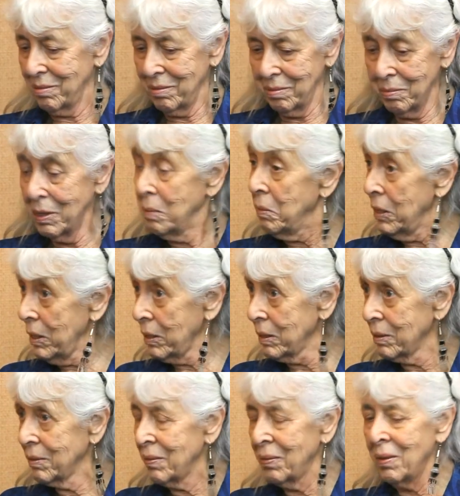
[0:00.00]
my mother.
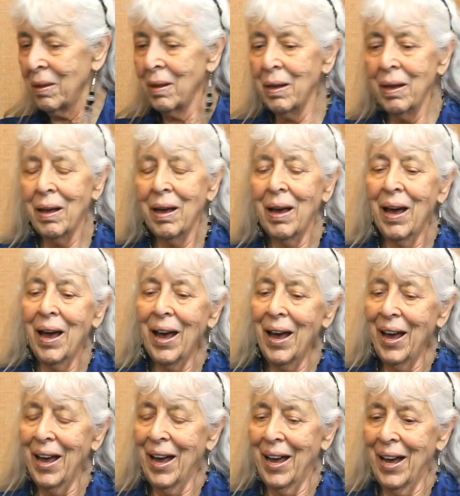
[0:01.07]
Right.
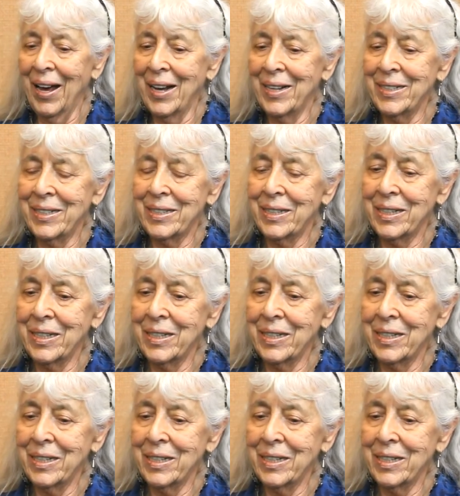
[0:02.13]
And